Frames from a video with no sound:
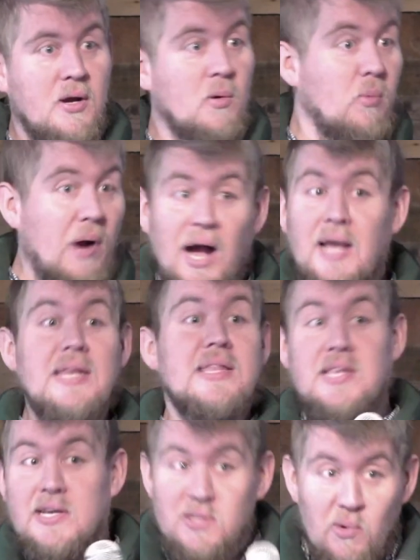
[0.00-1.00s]
Rocky
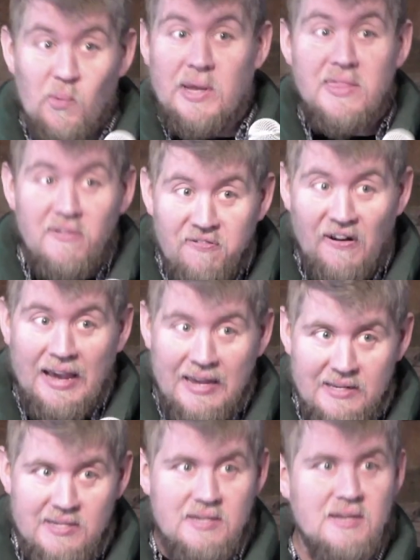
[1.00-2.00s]
doesn't win the
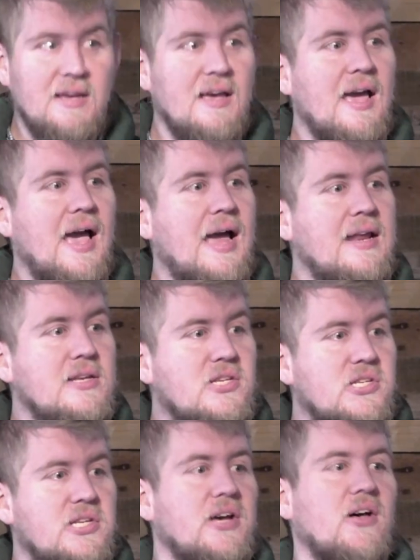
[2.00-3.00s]
fight, and he's
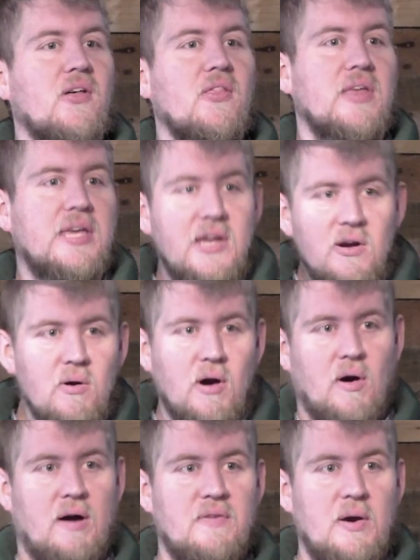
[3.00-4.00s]
still the
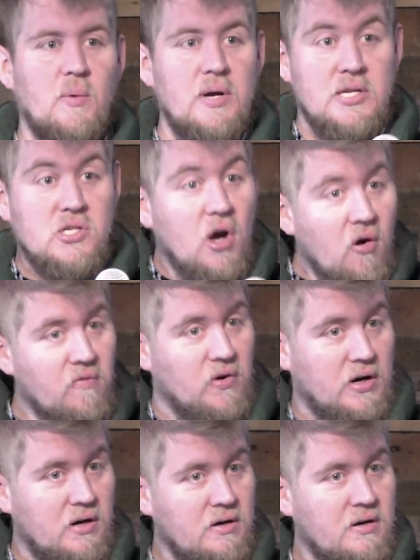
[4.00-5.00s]
hero of it when it's
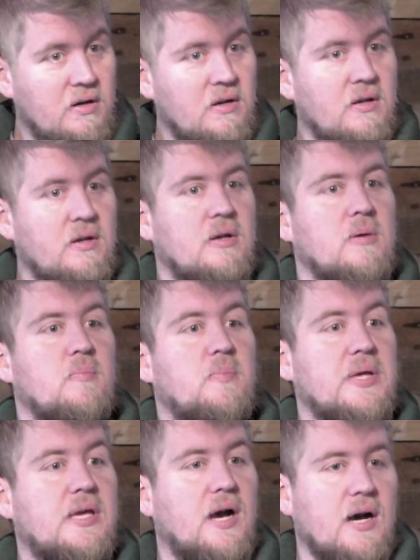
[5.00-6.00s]
over
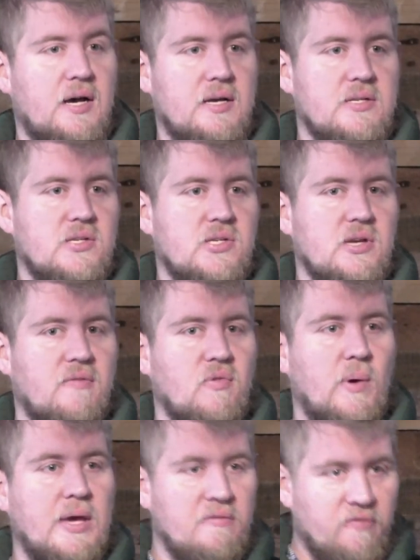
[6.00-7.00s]
because of the
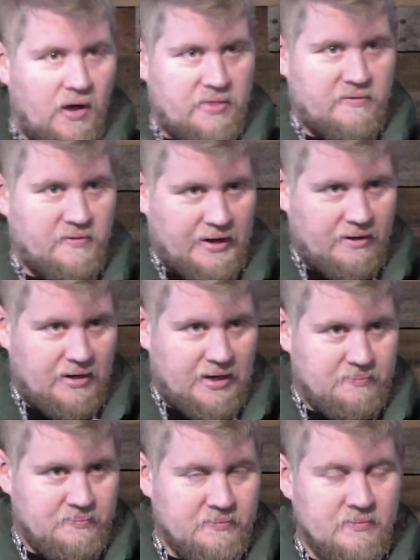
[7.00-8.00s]
way he fought the fight,
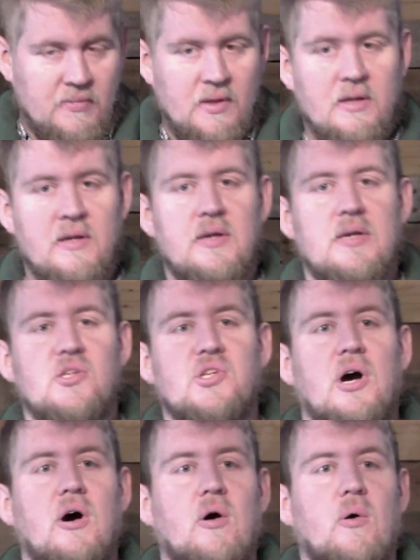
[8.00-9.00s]
right?
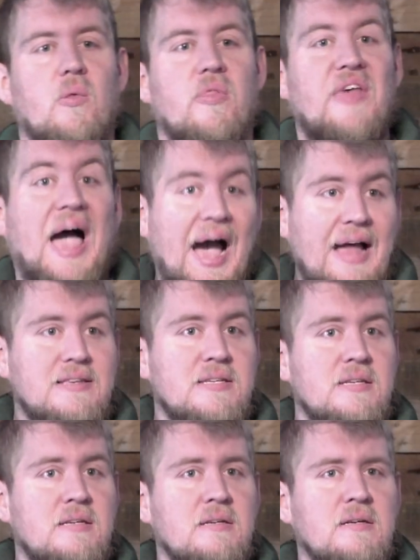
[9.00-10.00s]
So that,
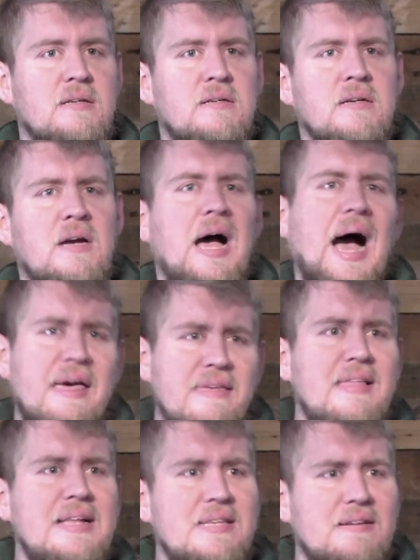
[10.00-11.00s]
I
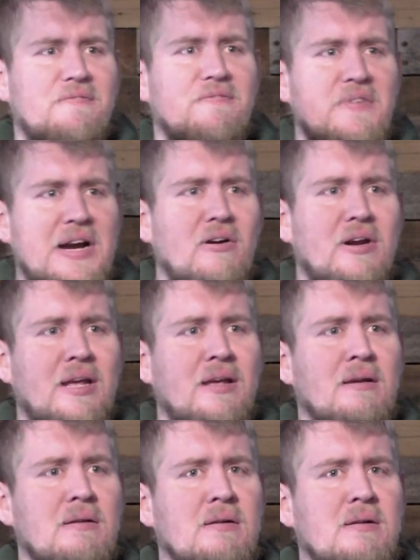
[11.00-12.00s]
think that's a
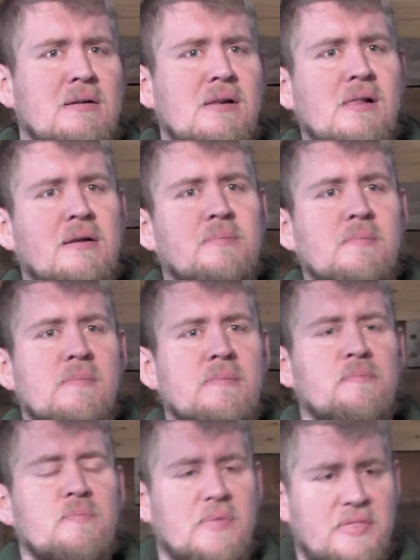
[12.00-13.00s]
very,
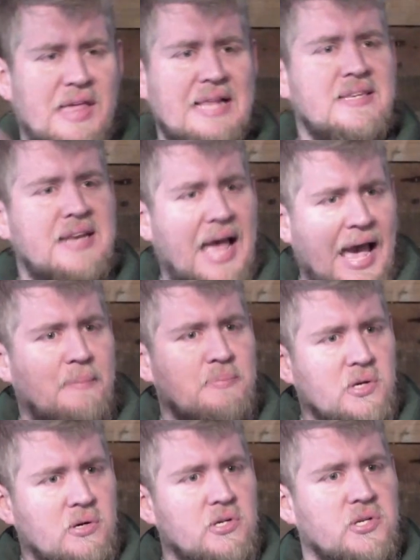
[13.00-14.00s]
that's an
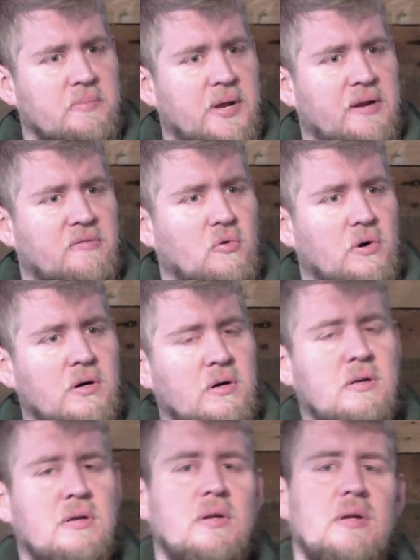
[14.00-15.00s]
apt Christian metaphor.
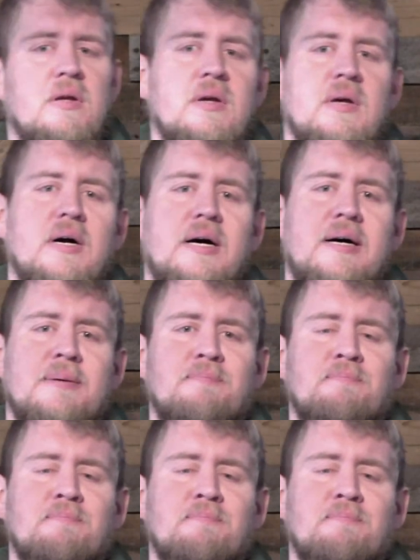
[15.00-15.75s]
I